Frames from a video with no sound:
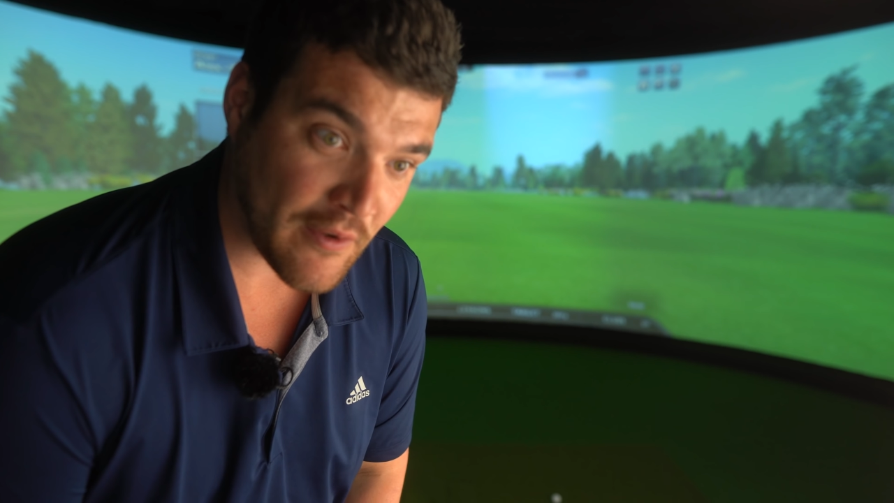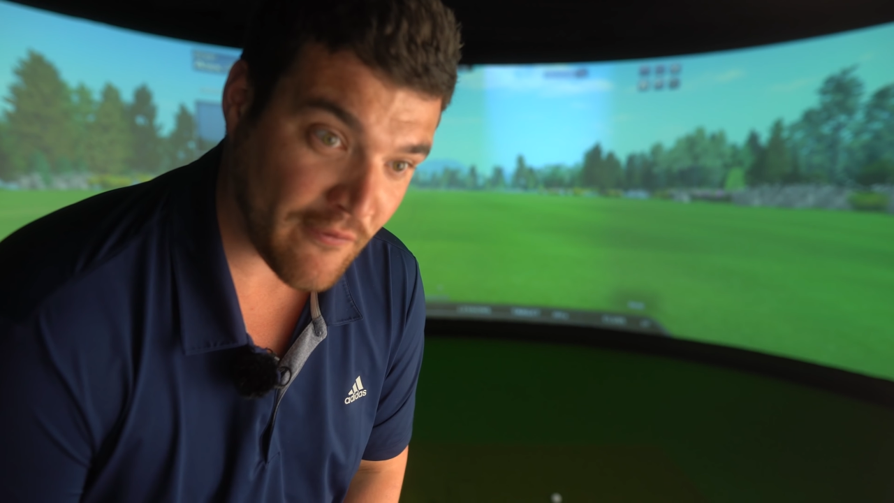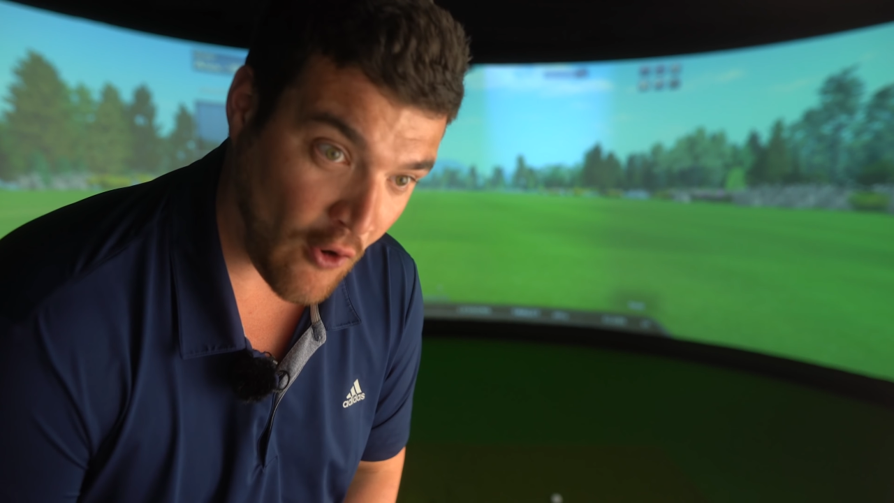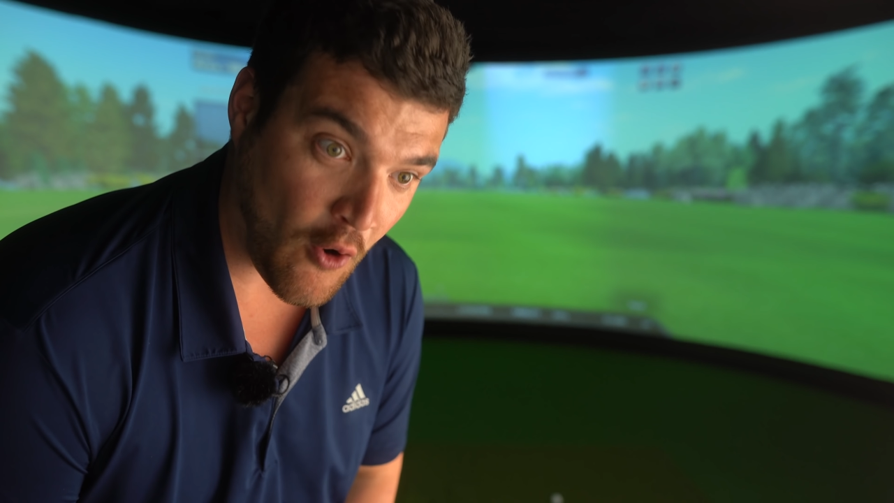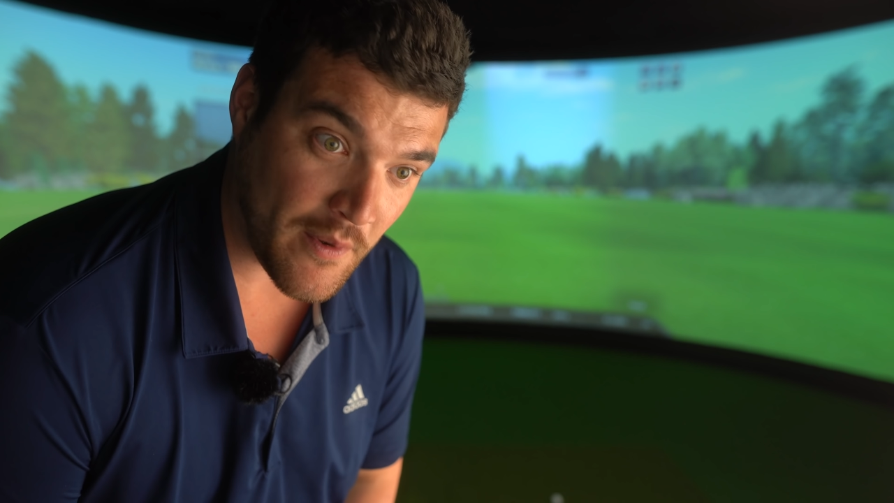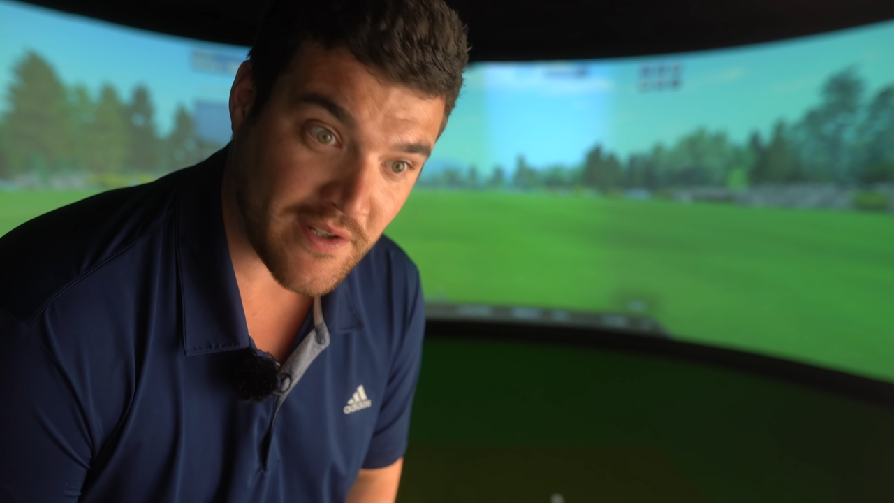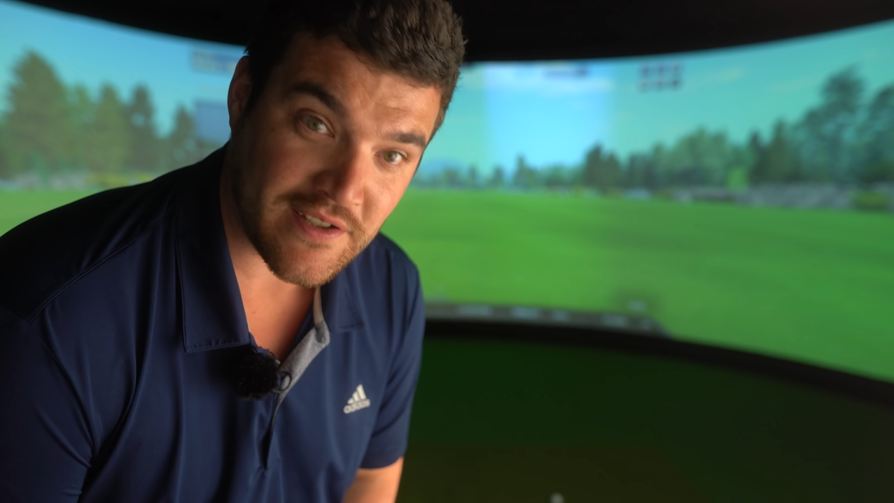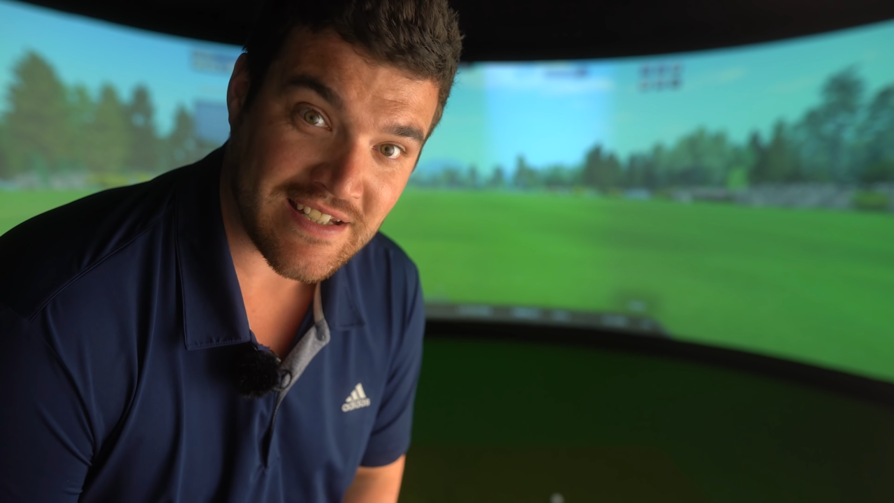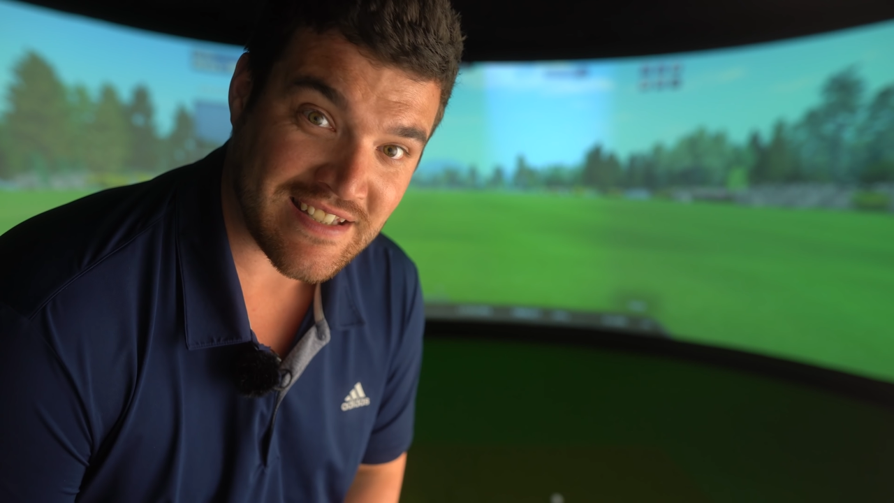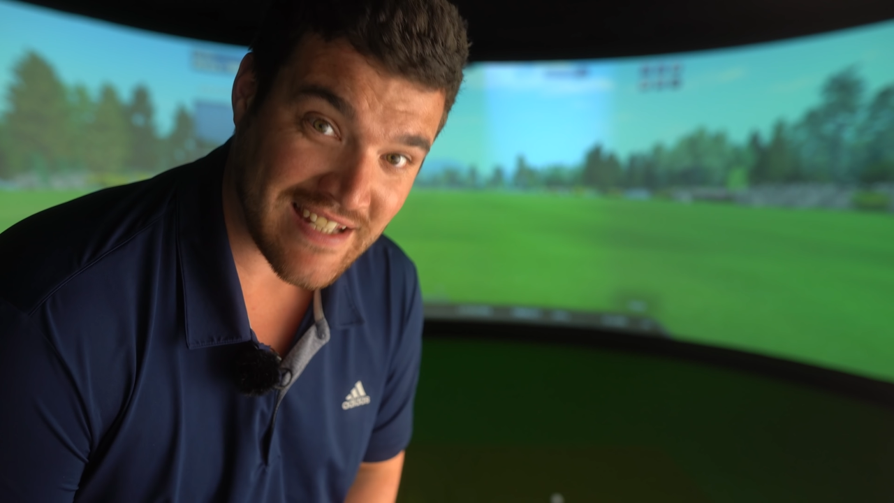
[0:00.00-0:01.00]

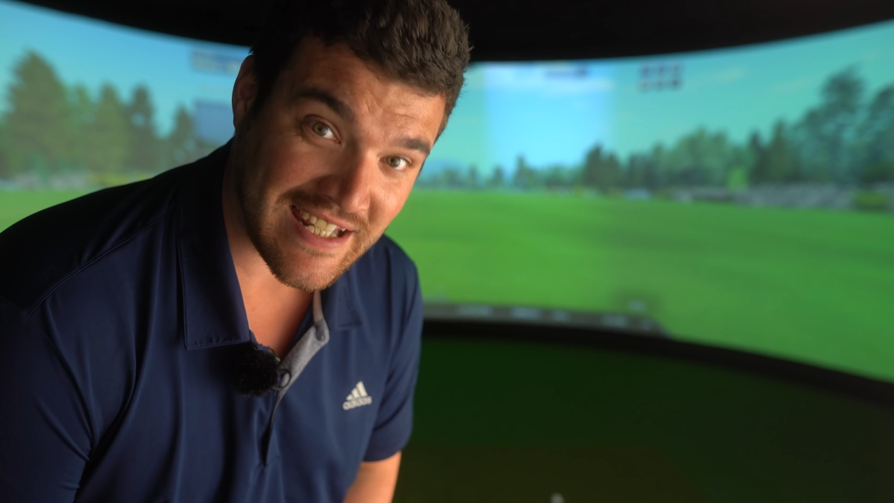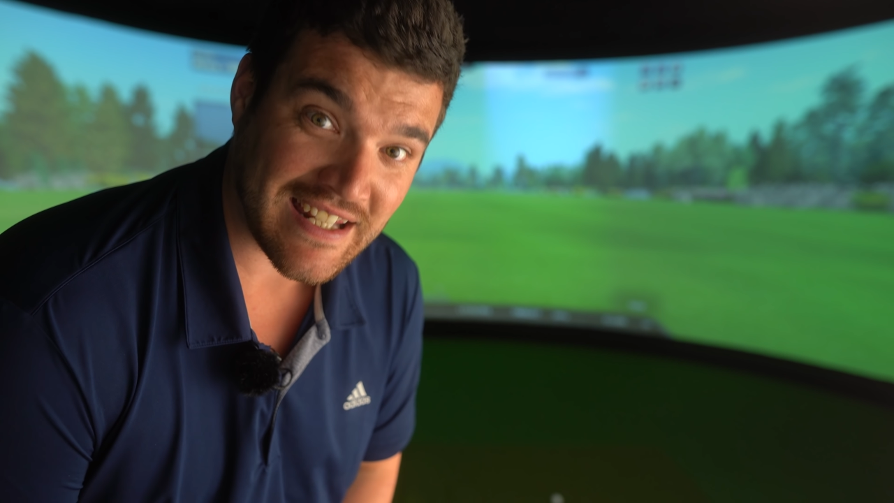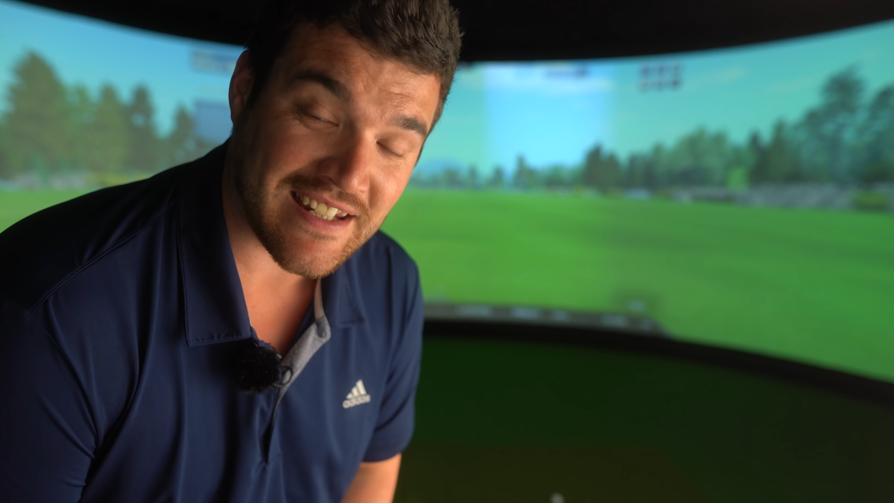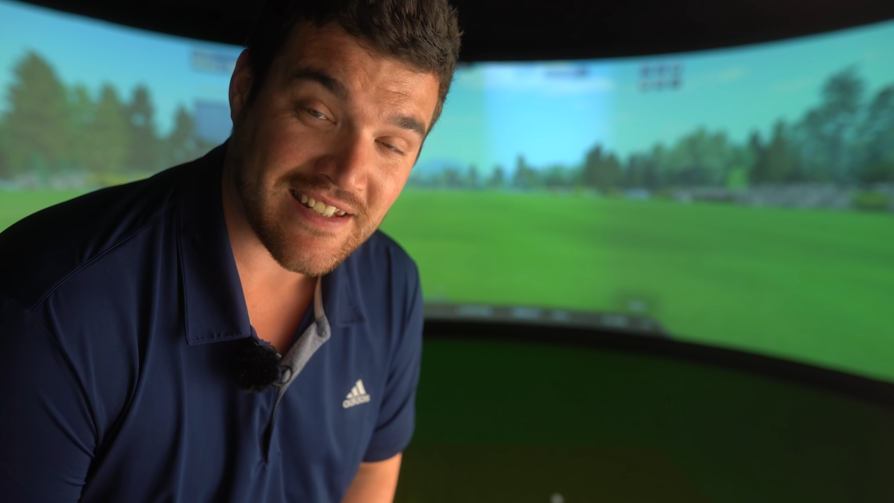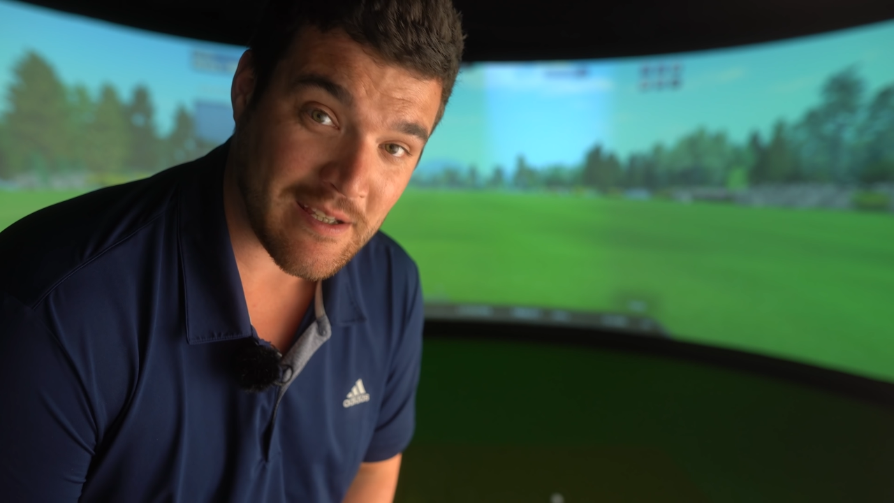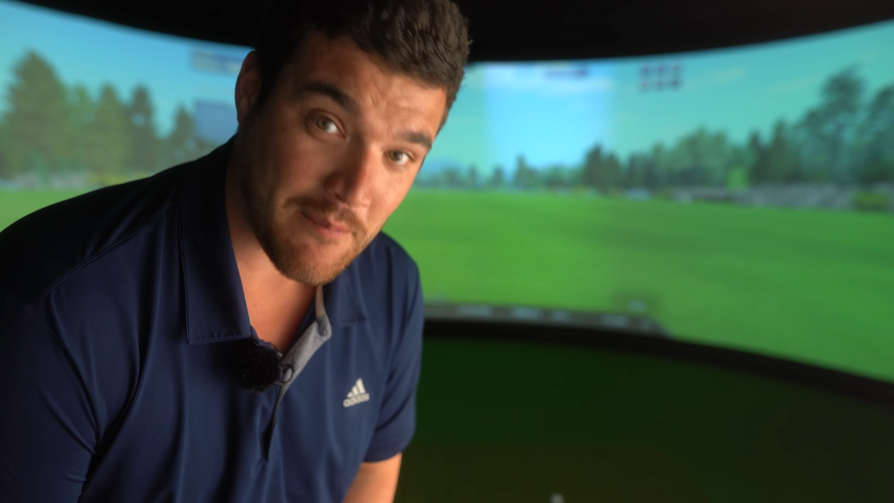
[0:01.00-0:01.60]
performance and sticking it to your